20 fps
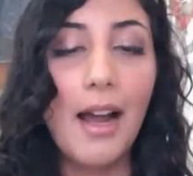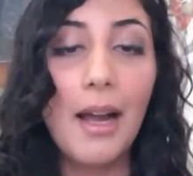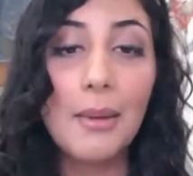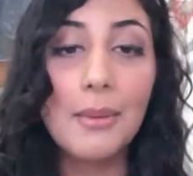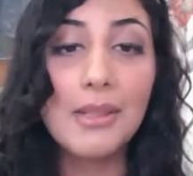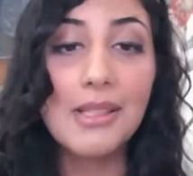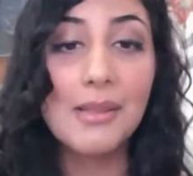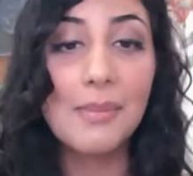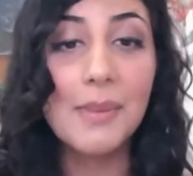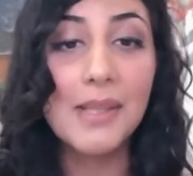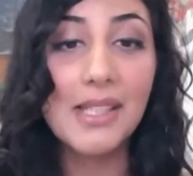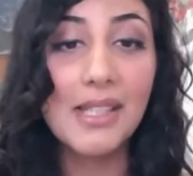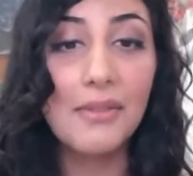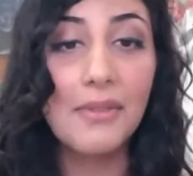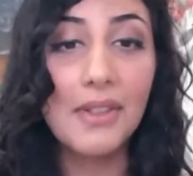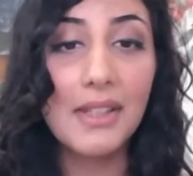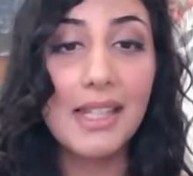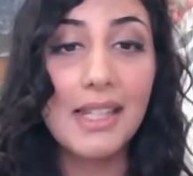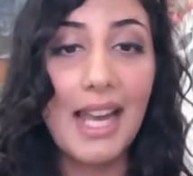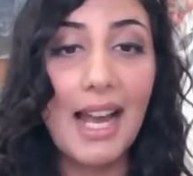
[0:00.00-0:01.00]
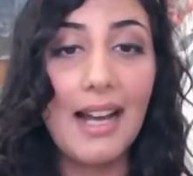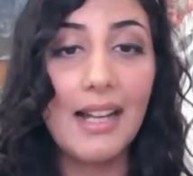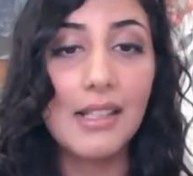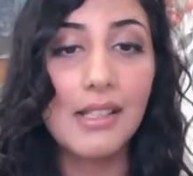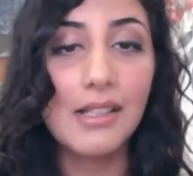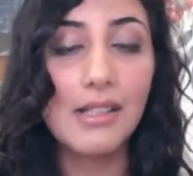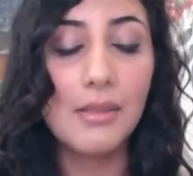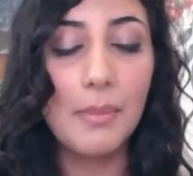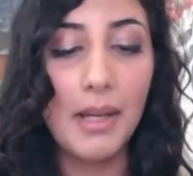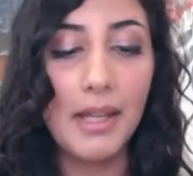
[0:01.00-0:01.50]
I was specifically
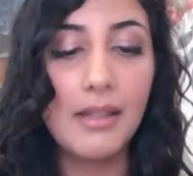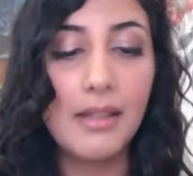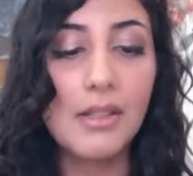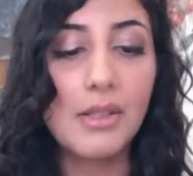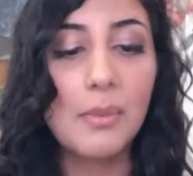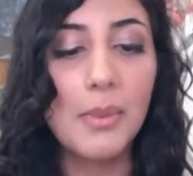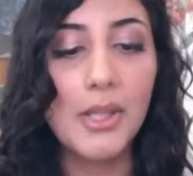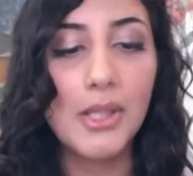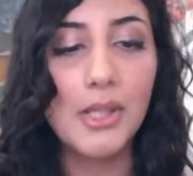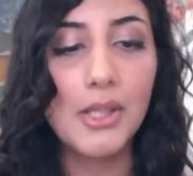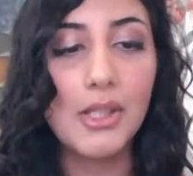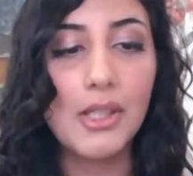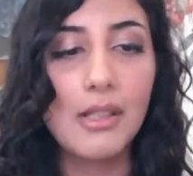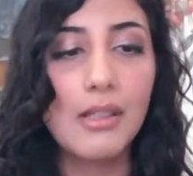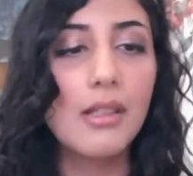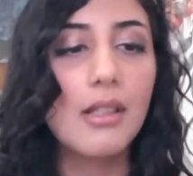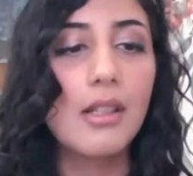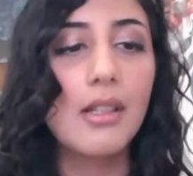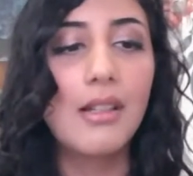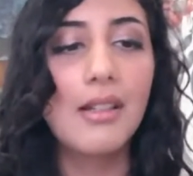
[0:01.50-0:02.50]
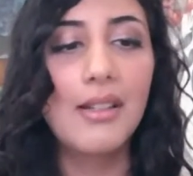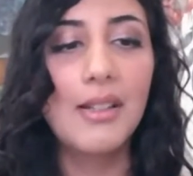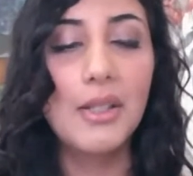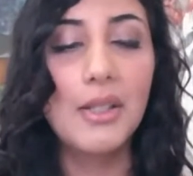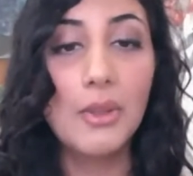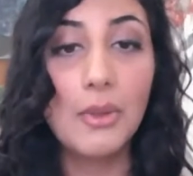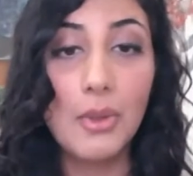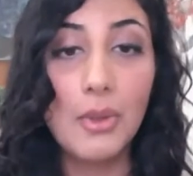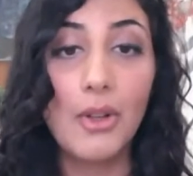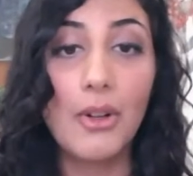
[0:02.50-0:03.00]
asked by this person
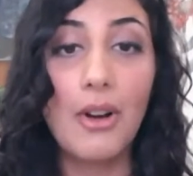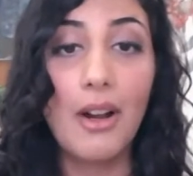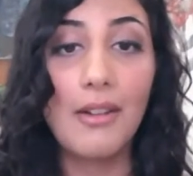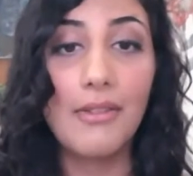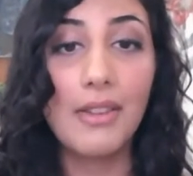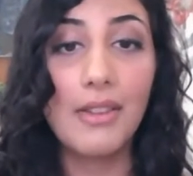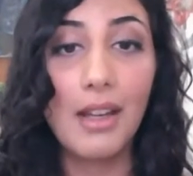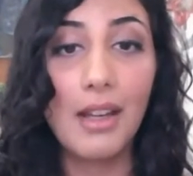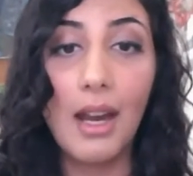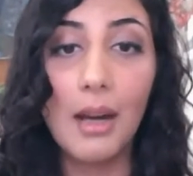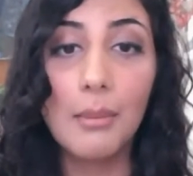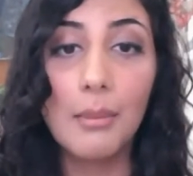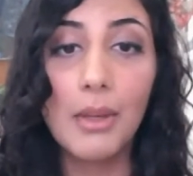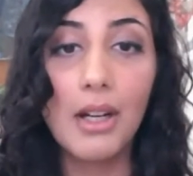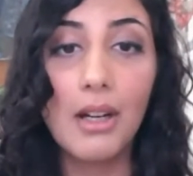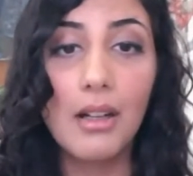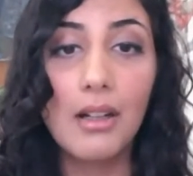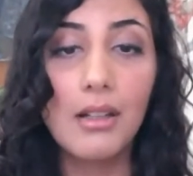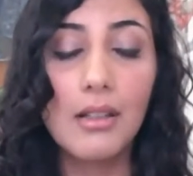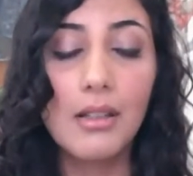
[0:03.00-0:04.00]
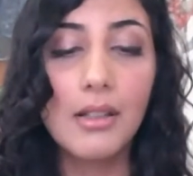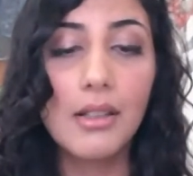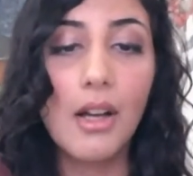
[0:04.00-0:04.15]
to turn off the camera.